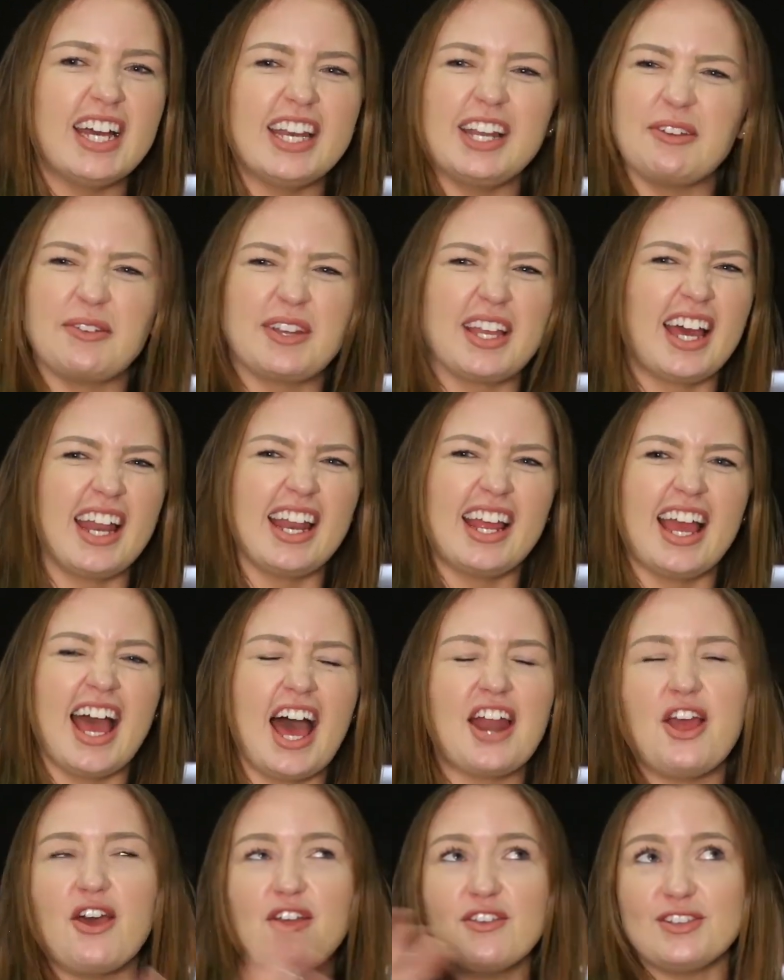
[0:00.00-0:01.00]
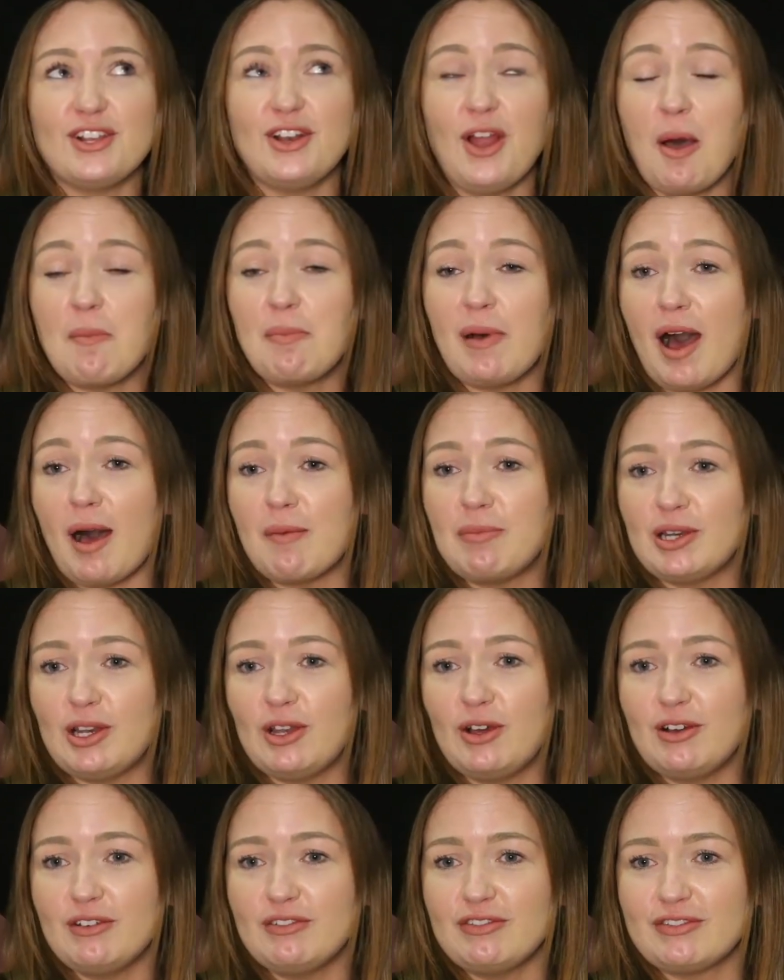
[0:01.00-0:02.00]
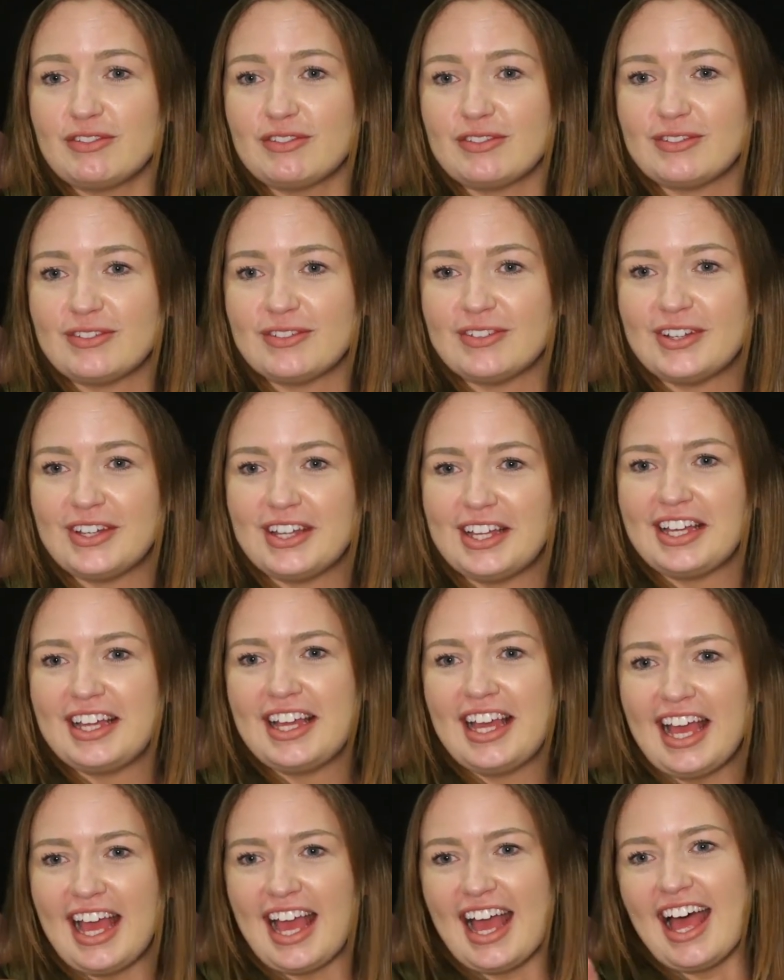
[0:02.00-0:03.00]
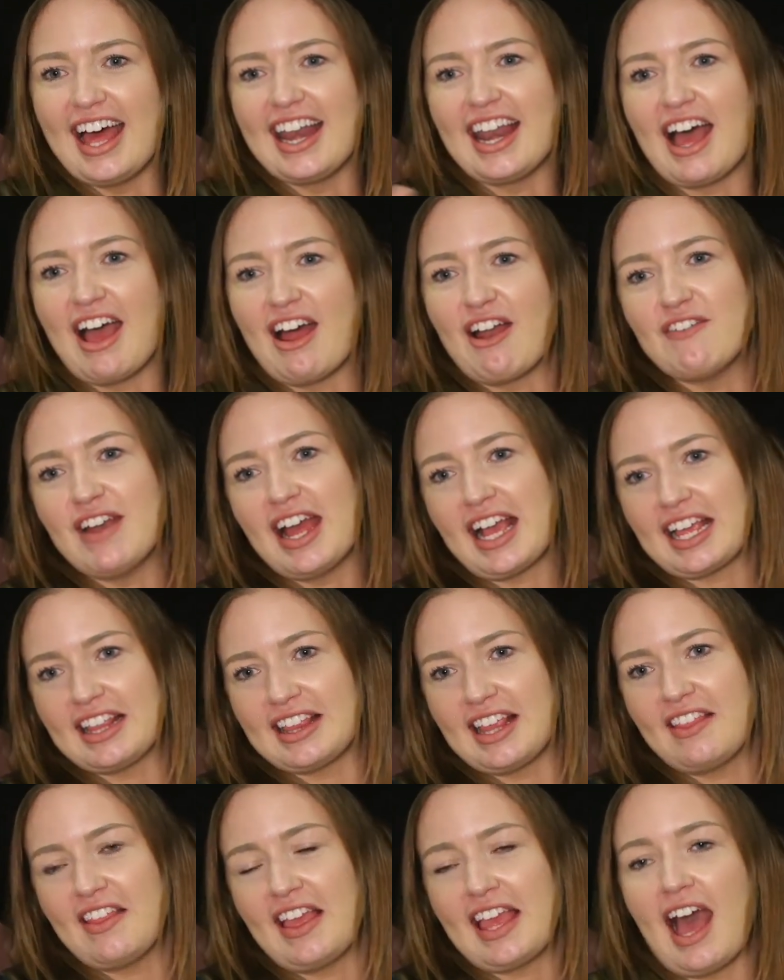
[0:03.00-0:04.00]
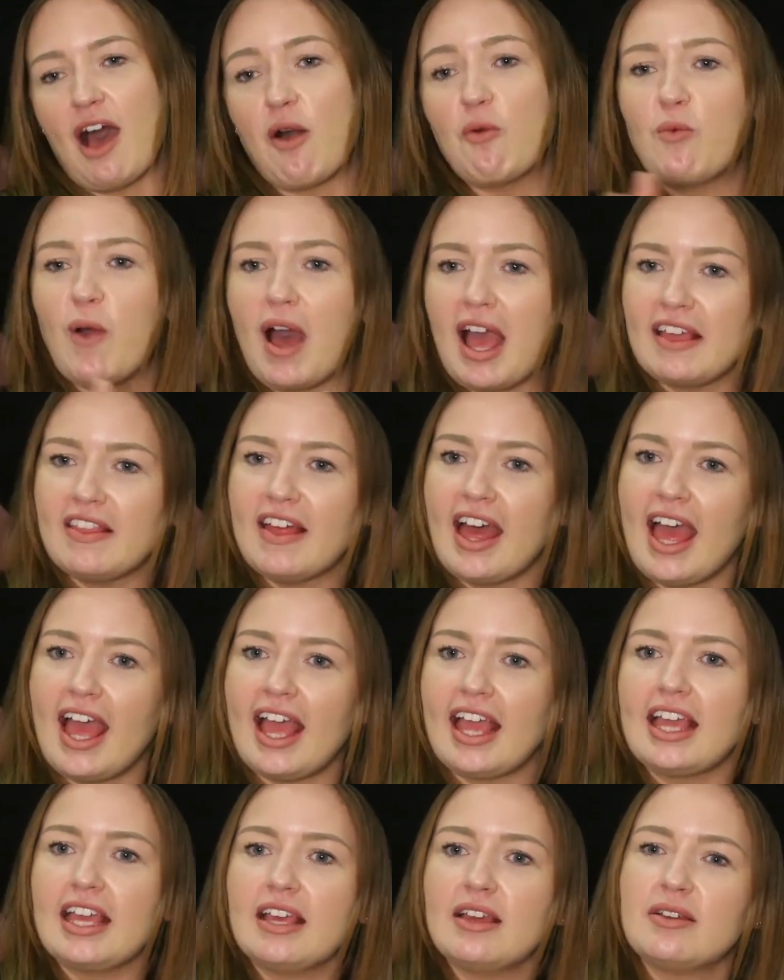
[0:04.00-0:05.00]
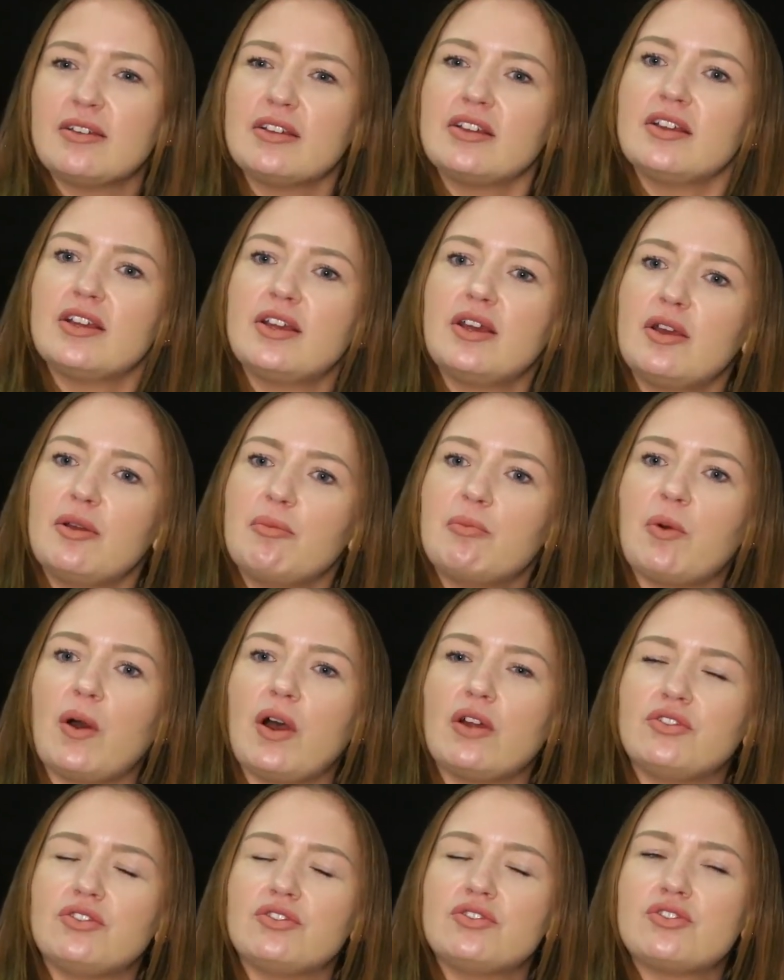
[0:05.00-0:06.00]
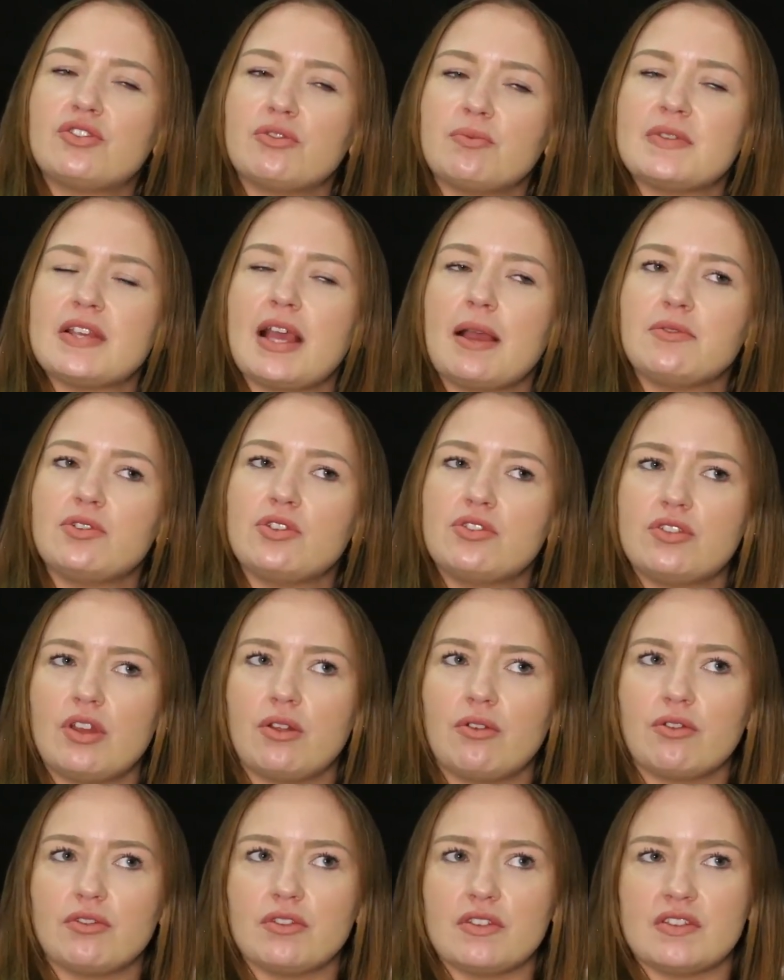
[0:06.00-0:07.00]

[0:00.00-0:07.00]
I don't get it. I know there's a lot of barber love, and I, I reckon that they outweigh the hate, but I just sometimes just don't